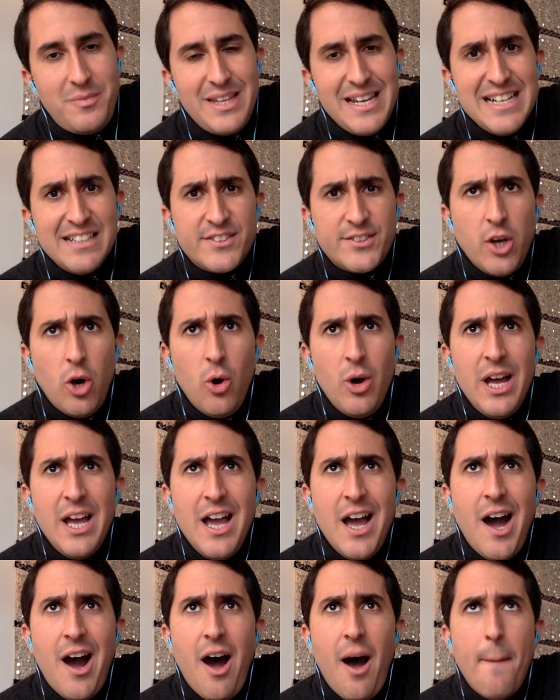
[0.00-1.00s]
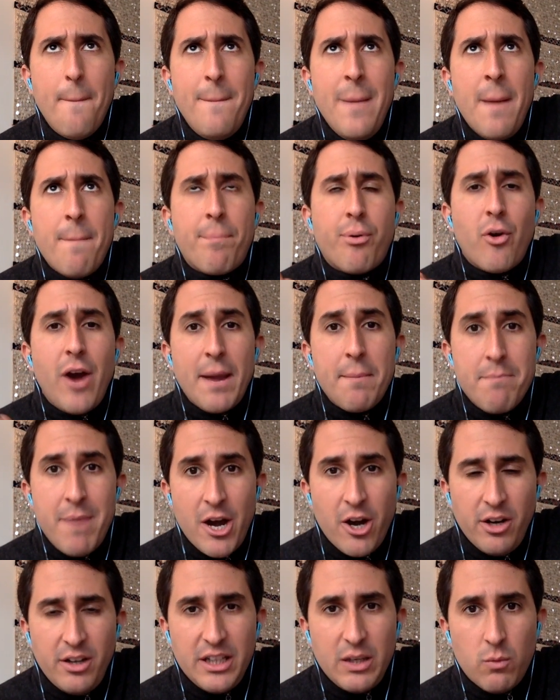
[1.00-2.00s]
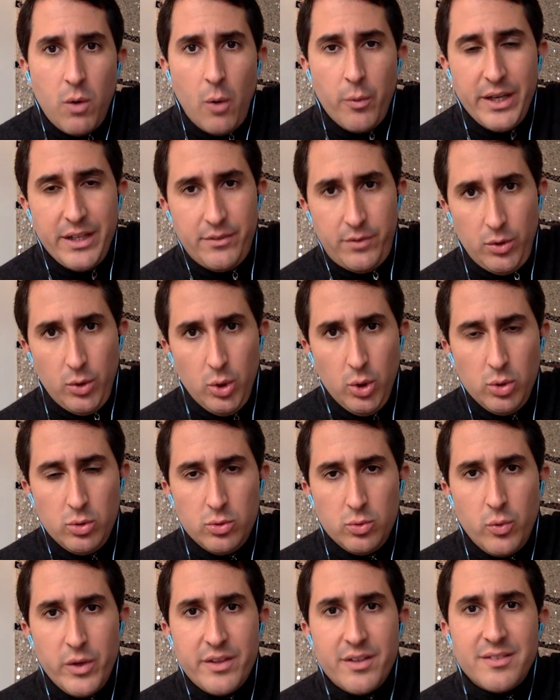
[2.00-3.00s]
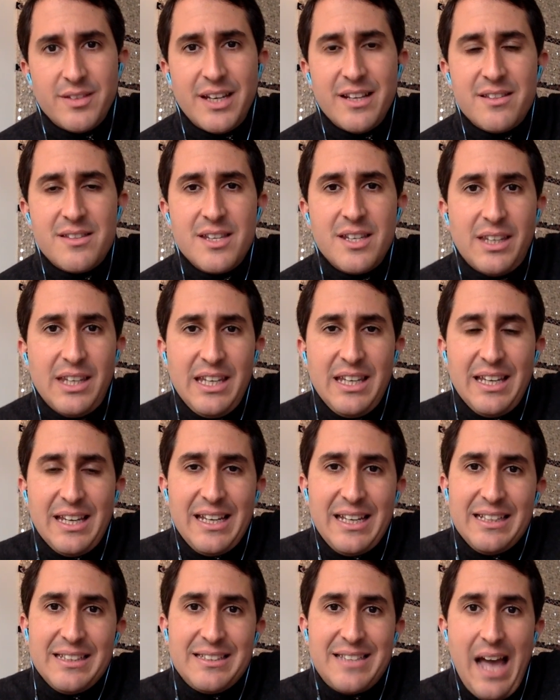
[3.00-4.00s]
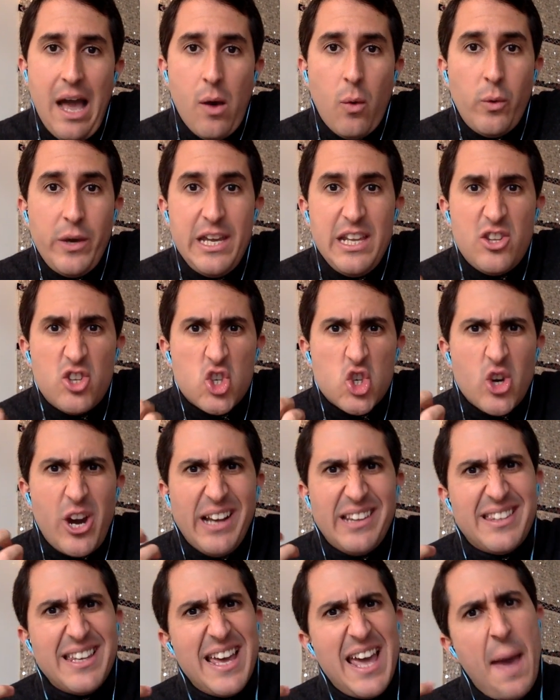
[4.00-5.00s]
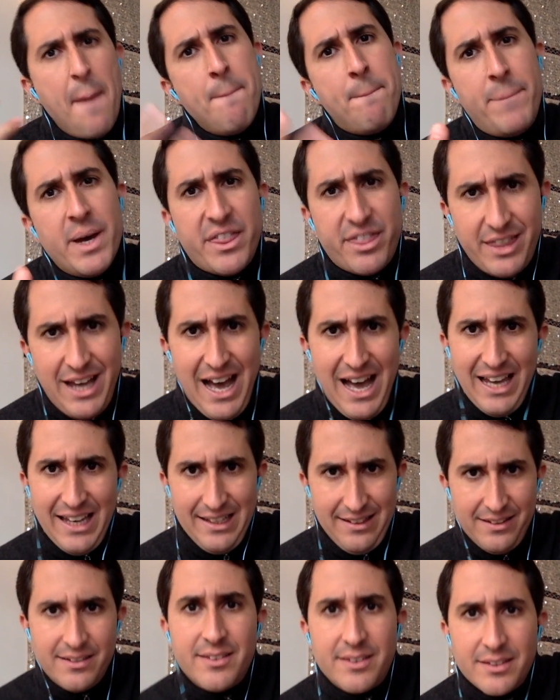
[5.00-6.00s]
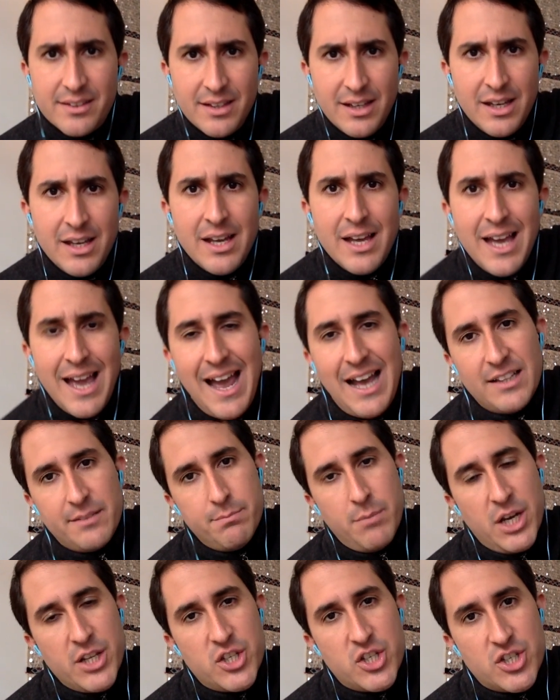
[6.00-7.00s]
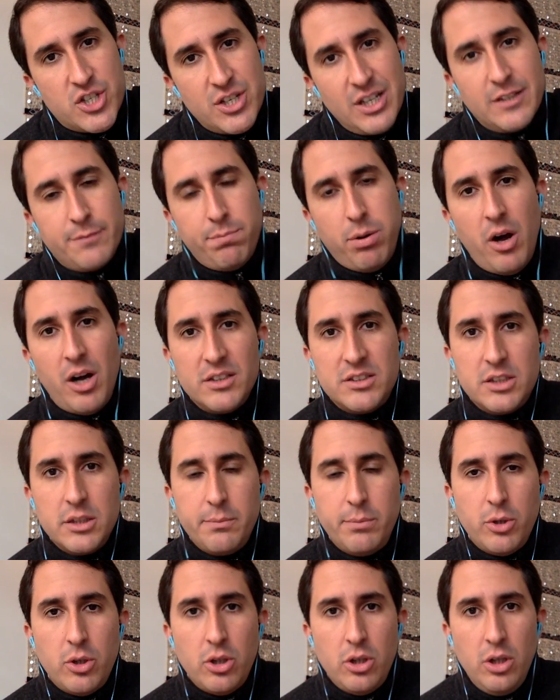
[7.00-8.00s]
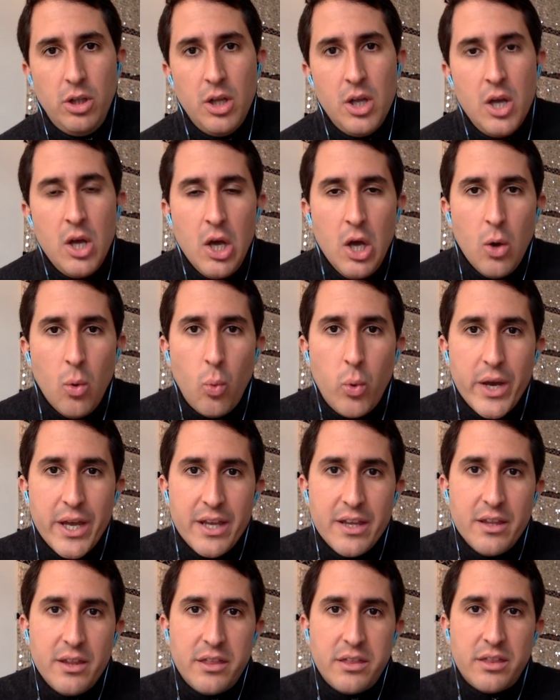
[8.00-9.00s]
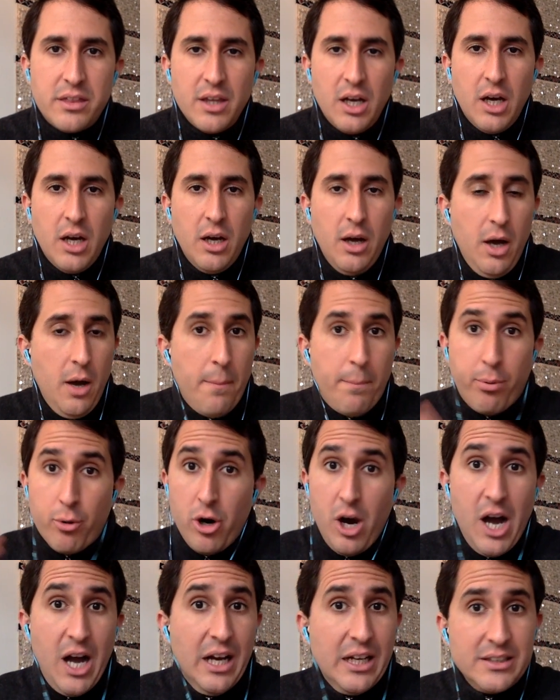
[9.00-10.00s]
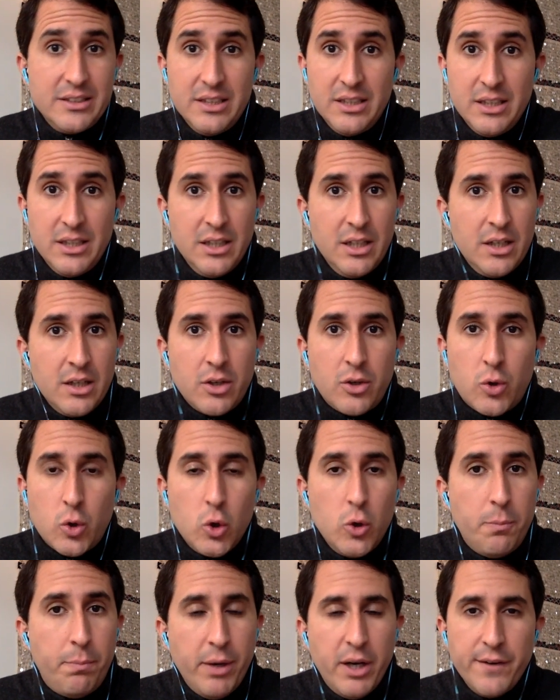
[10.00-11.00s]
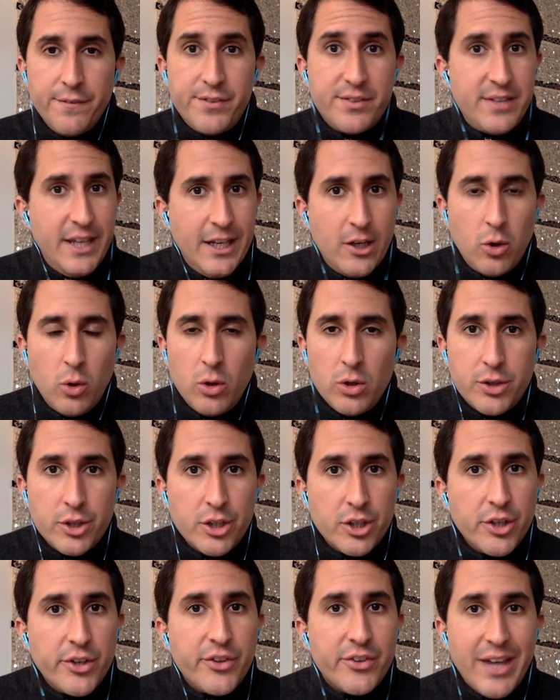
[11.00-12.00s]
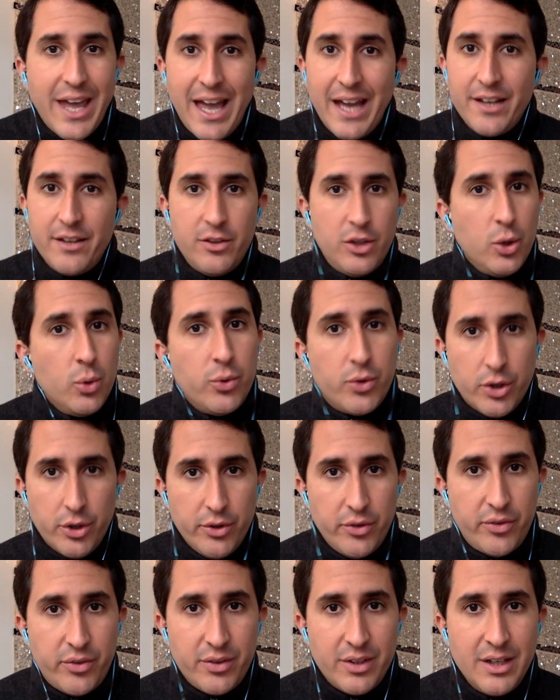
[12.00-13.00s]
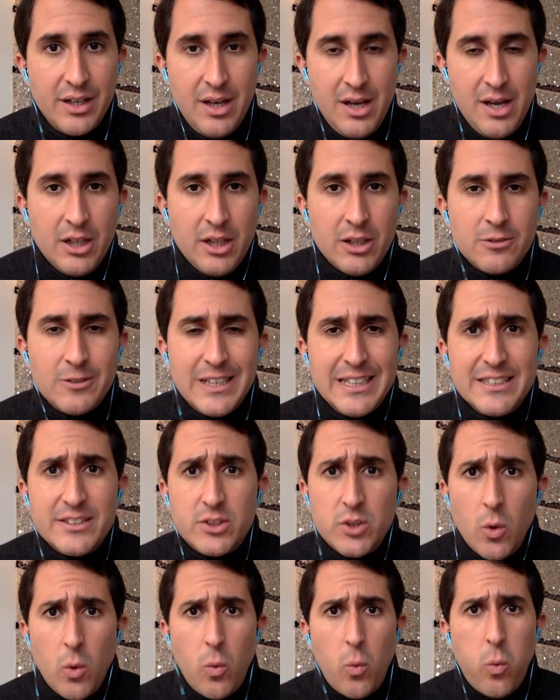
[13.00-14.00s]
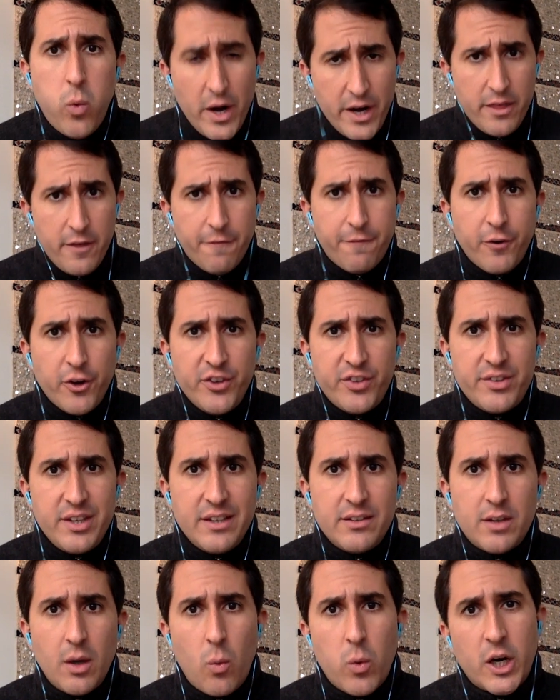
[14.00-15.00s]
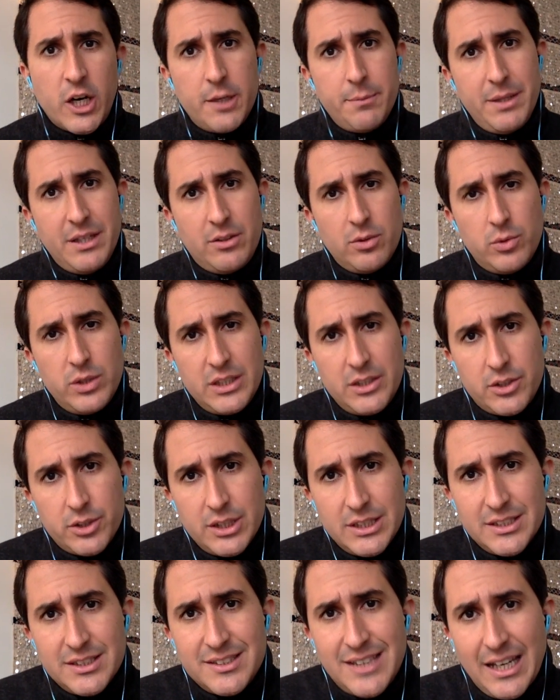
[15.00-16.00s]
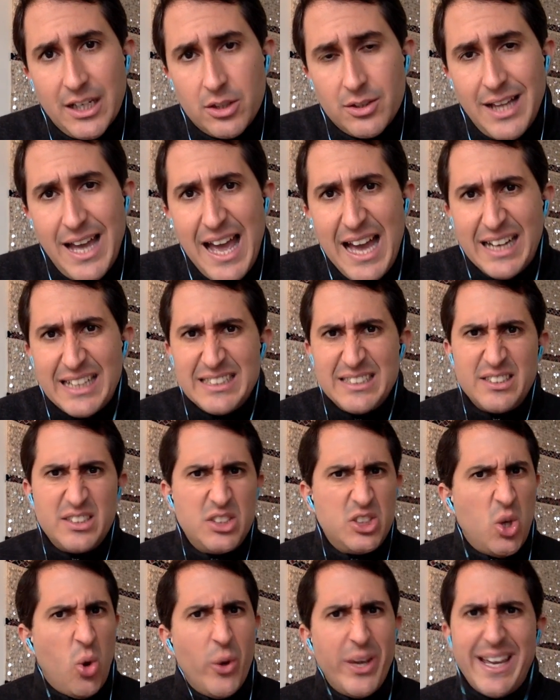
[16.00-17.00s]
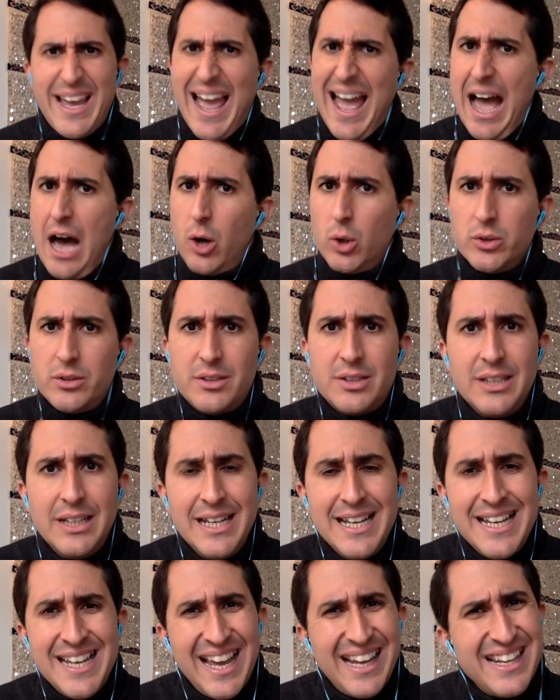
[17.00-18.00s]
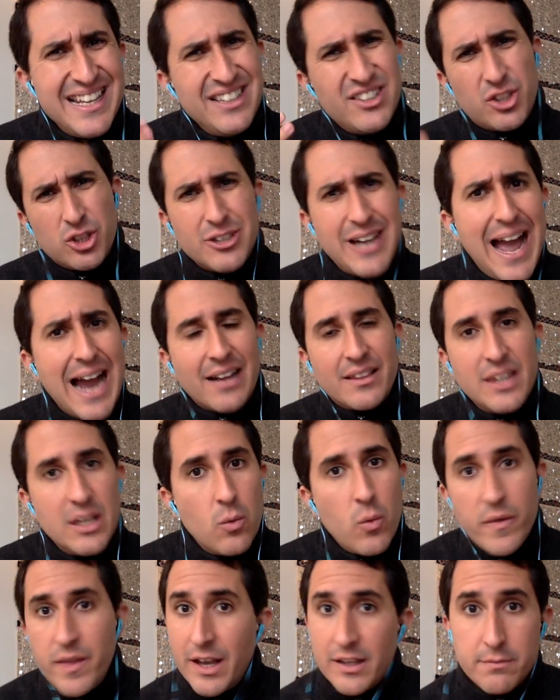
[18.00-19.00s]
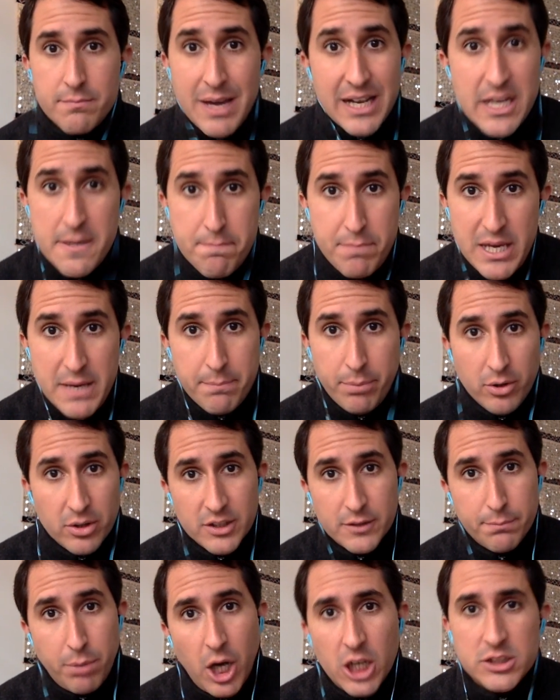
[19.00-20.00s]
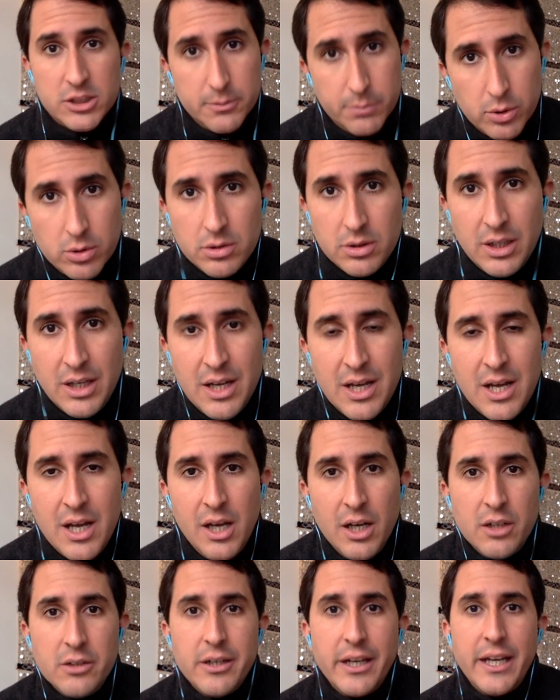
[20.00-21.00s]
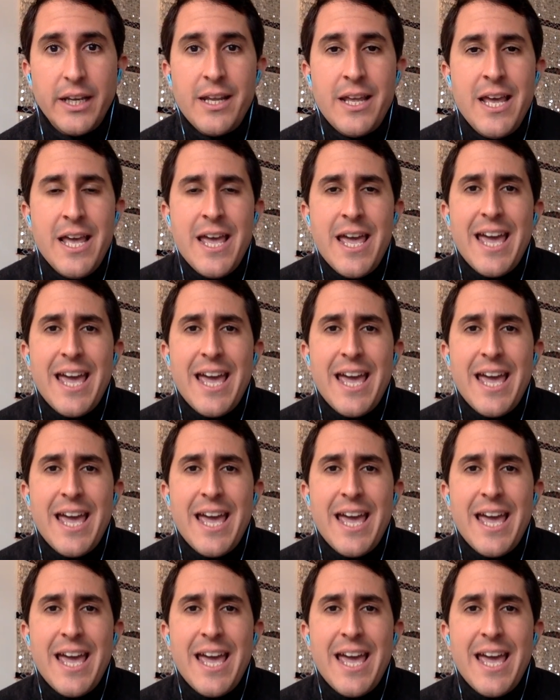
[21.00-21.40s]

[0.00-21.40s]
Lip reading: And so primarily what we do with design thinking is that we try to empathize as much as possible with a broad group of stakeholders and users, right? And so one of the first things that we're going to be doing during the CycleHack is going out and interacting with as many people as possible, right?